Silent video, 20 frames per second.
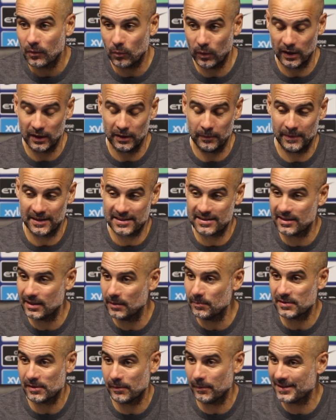one of the best
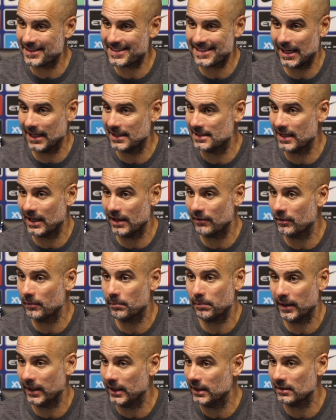teams, the best sides I ever
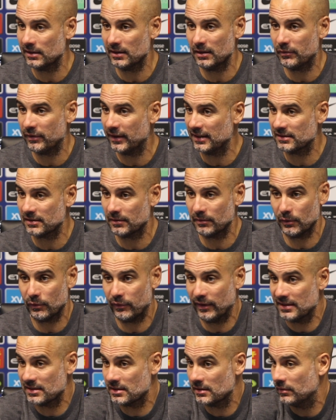played in defensively,
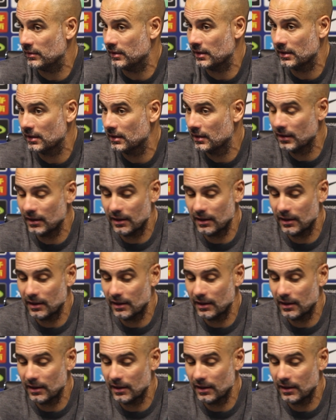offensively.